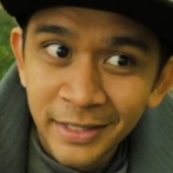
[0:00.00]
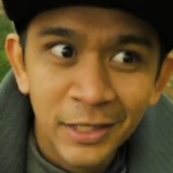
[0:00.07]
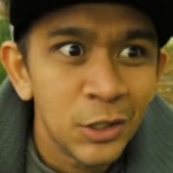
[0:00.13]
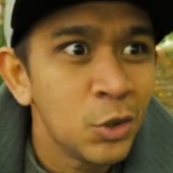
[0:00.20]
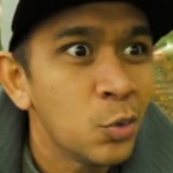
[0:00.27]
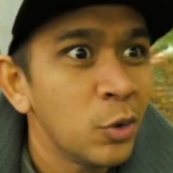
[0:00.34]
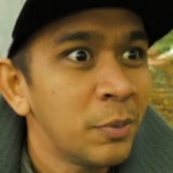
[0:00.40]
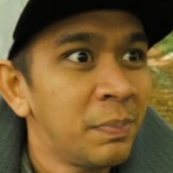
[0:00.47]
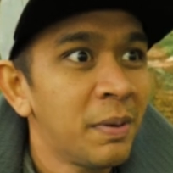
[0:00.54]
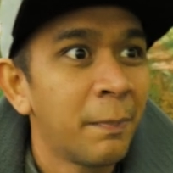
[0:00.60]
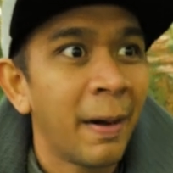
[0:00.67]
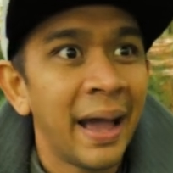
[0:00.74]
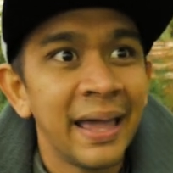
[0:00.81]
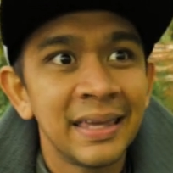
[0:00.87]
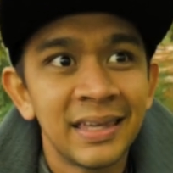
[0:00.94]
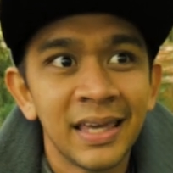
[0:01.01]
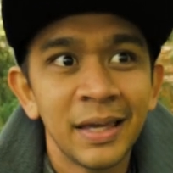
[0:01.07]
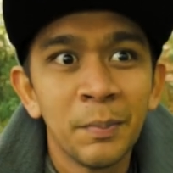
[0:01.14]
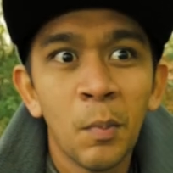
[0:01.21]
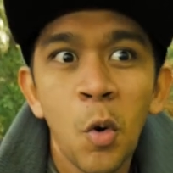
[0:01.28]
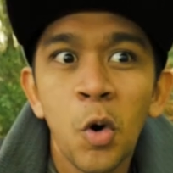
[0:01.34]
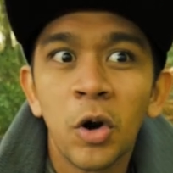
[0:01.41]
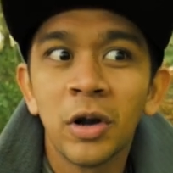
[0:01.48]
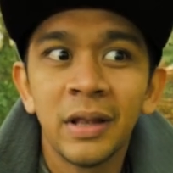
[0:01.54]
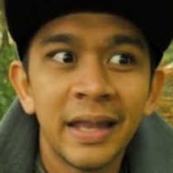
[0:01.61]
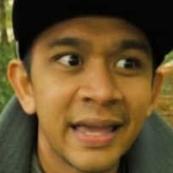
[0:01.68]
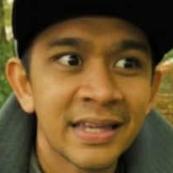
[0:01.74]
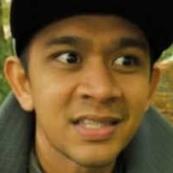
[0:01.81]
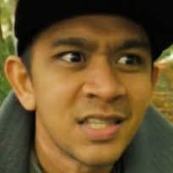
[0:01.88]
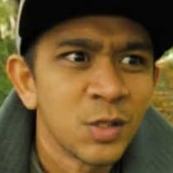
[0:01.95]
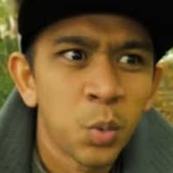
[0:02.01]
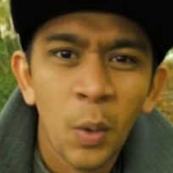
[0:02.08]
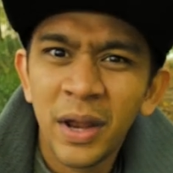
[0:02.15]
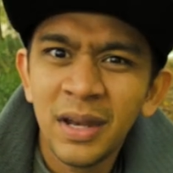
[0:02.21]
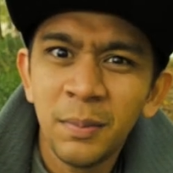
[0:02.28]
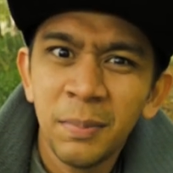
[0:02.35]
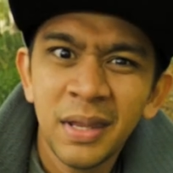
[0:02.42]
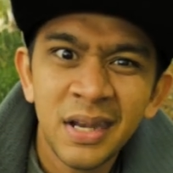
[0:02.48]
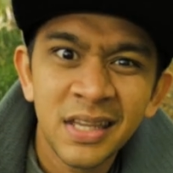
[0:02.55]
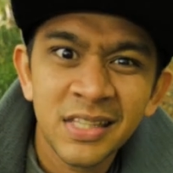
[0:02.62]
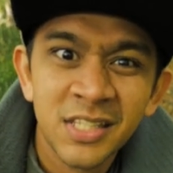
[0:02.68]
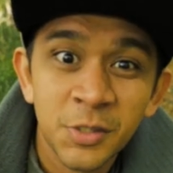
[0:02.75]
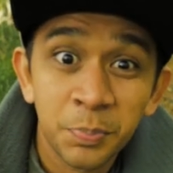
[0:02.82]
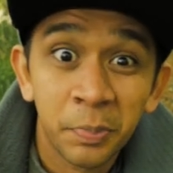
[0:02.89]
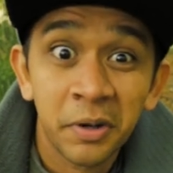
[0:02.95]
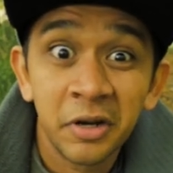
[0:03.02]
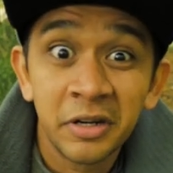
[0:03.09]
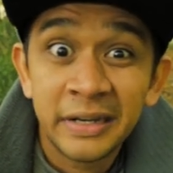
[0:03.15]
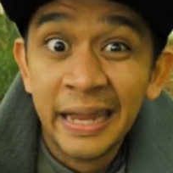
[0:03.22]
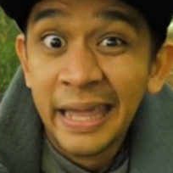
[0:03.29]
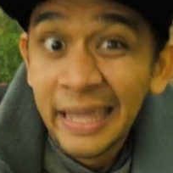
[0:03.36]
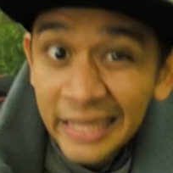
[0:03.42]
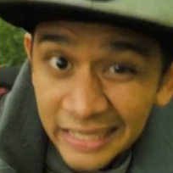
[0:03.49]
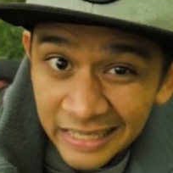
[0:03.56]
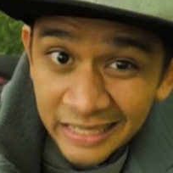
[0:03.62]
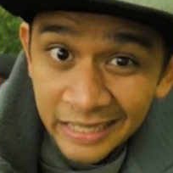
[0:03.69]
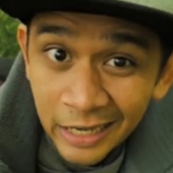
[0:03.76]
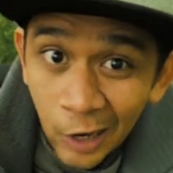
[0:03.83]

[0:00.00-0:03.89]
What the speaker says: you would be biking more or less 20 minutes per day,